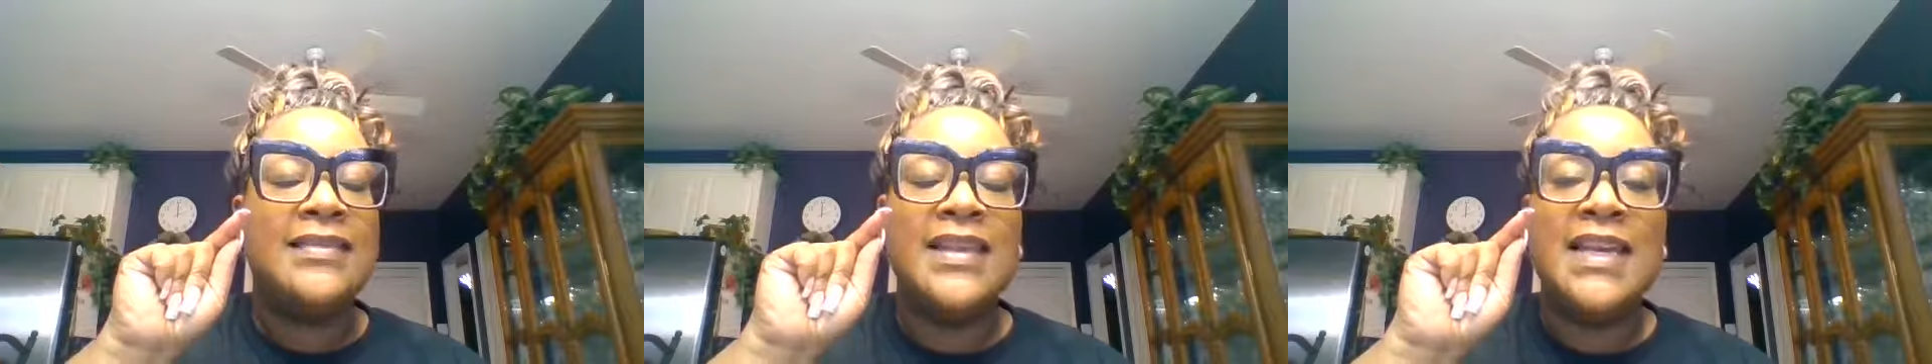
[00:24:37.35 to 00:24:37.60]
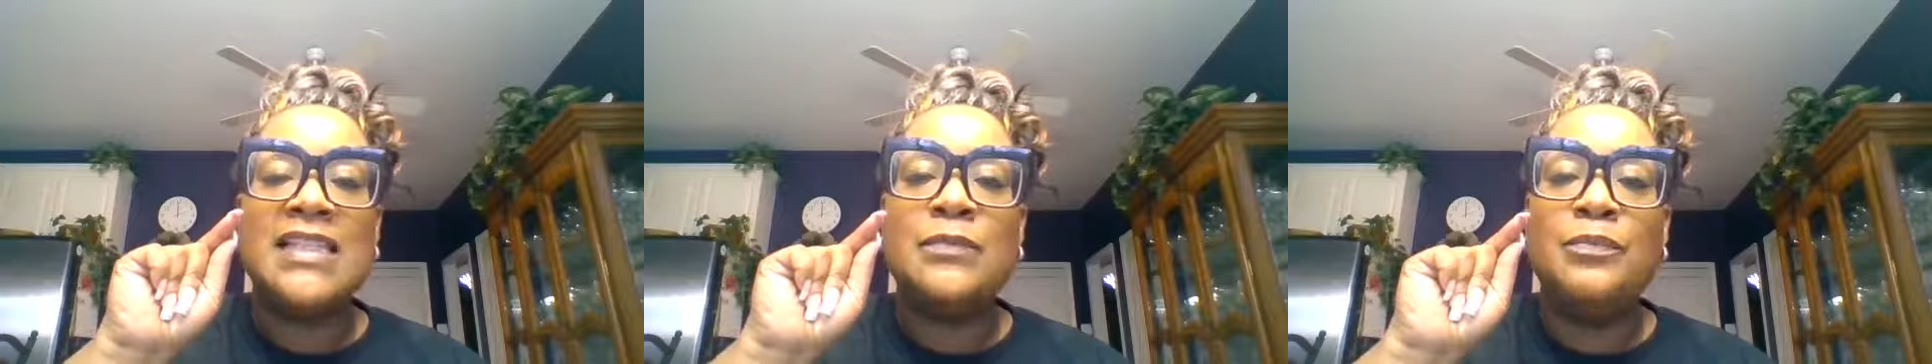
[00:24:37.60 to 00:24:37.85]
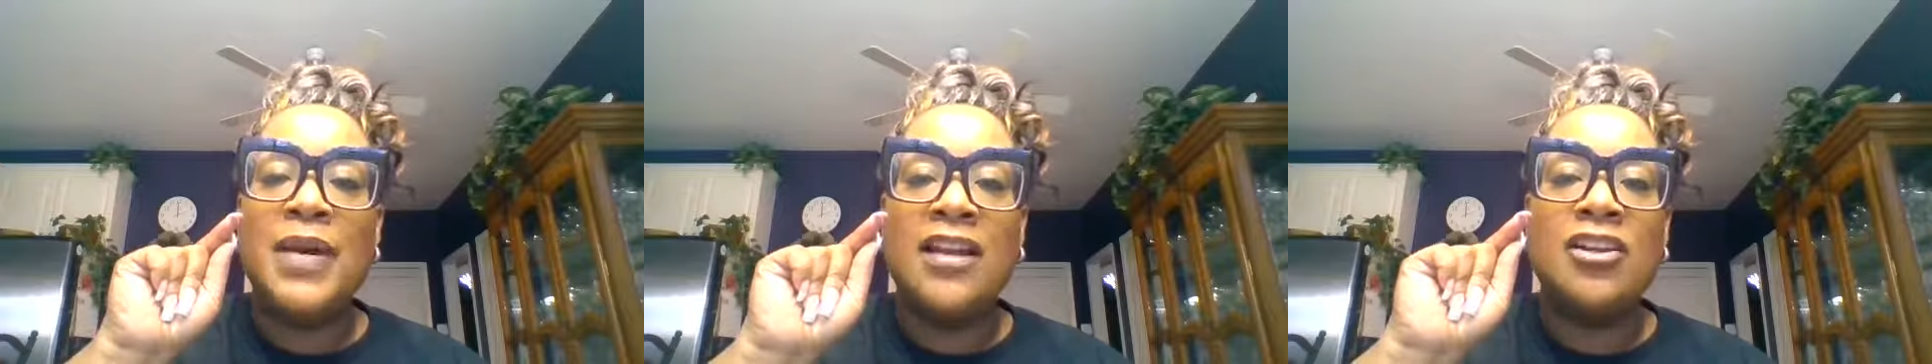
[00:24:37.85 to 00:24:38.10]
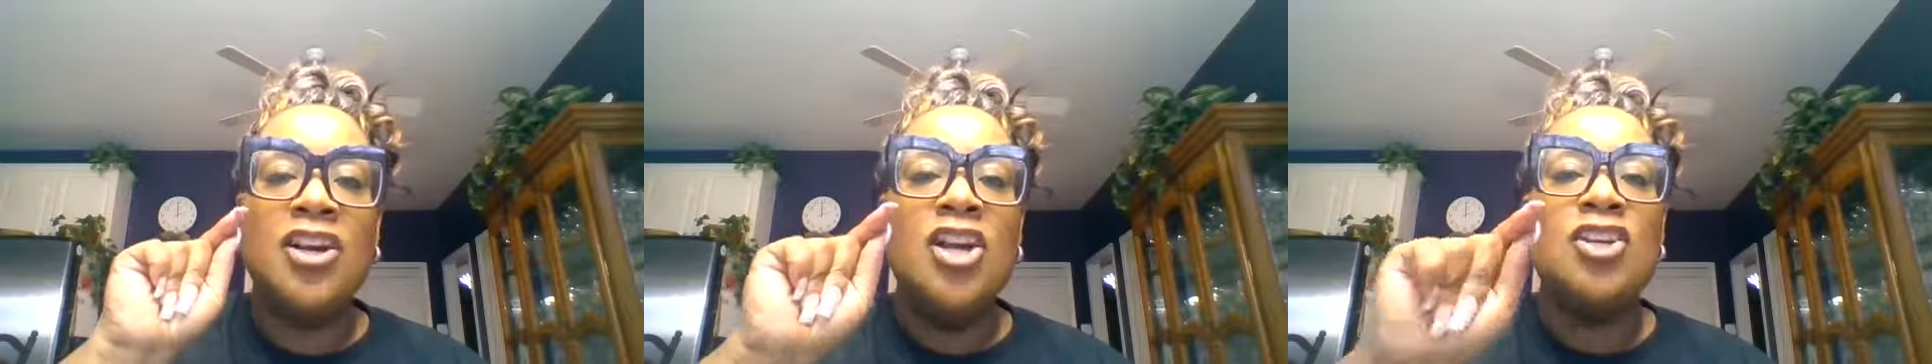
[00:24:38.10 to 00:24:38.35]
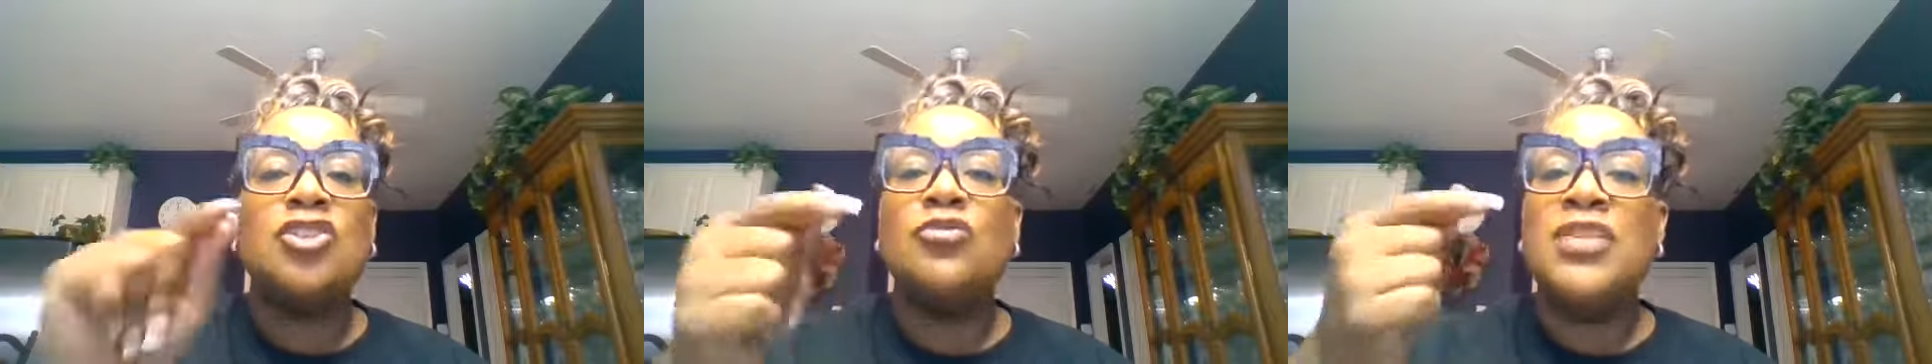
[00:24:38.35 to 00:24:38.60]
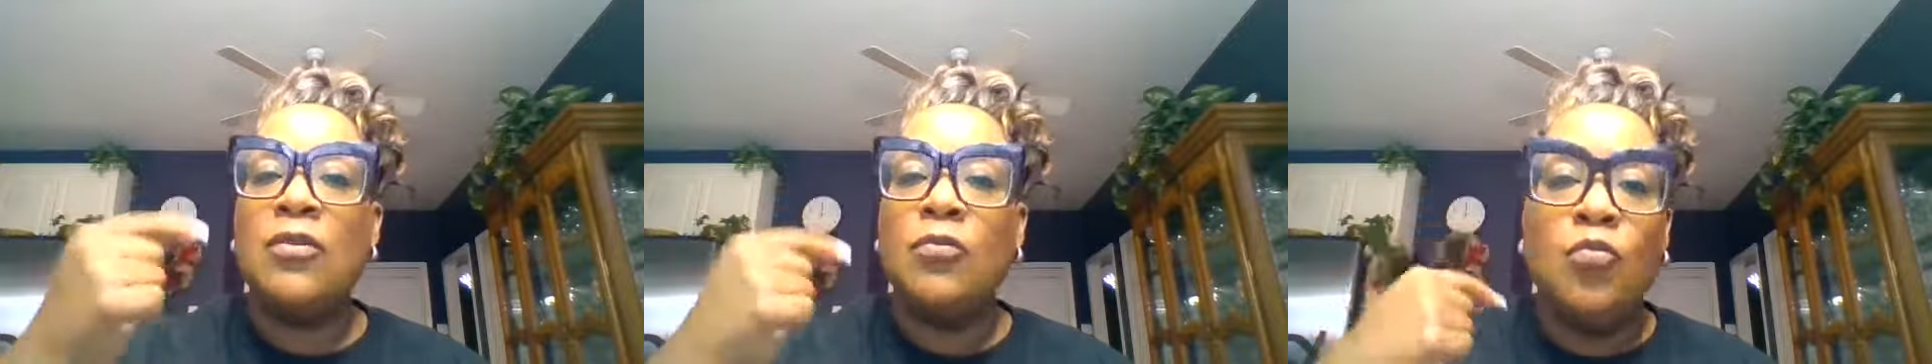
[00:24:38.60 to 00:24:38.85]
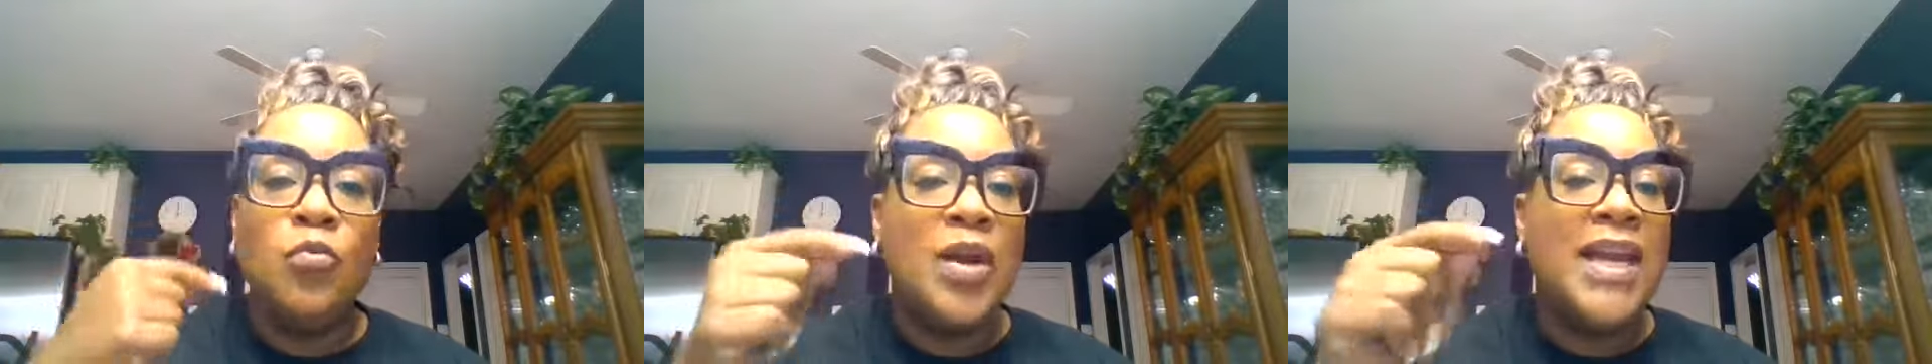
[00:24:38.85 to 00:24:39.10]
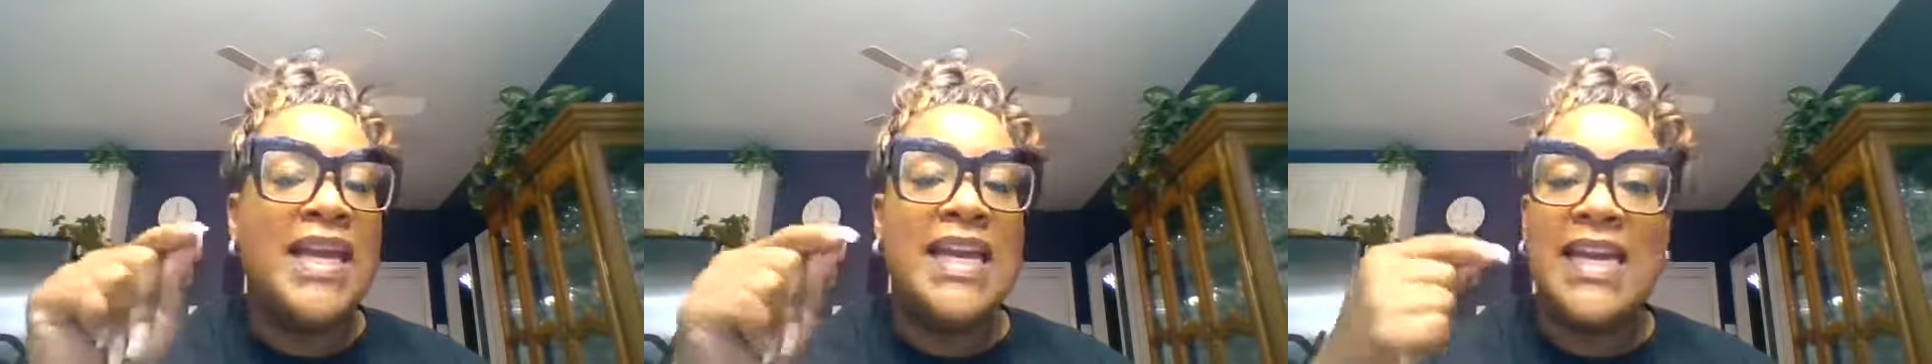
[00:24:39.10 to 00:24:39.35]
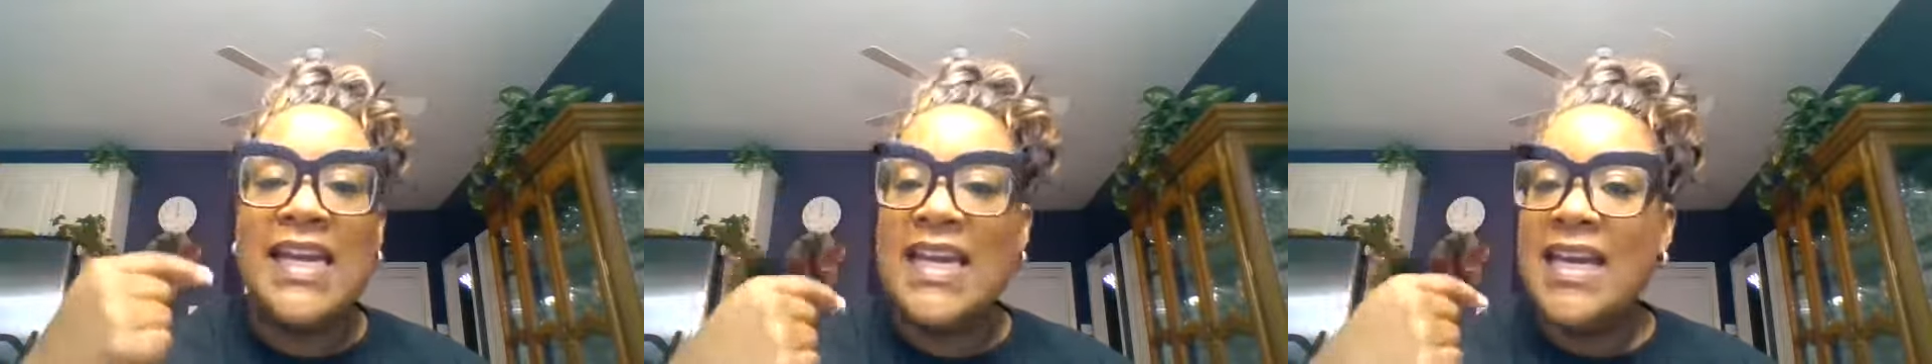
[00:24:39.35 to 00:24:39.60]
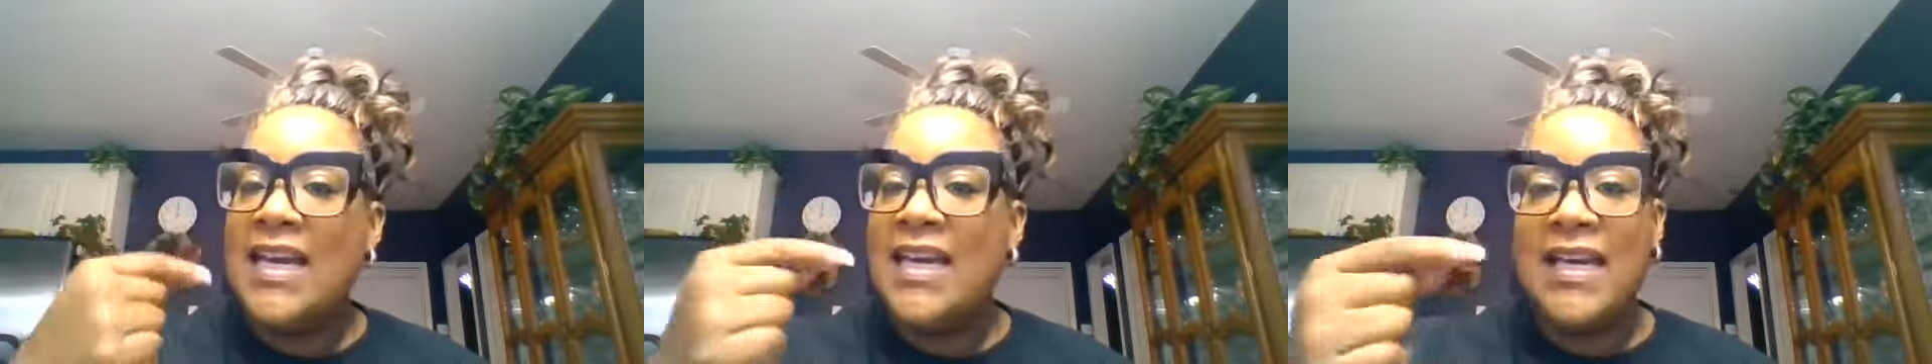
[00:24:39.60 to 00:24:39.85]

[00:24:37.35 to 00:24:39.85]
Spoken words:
things better so that we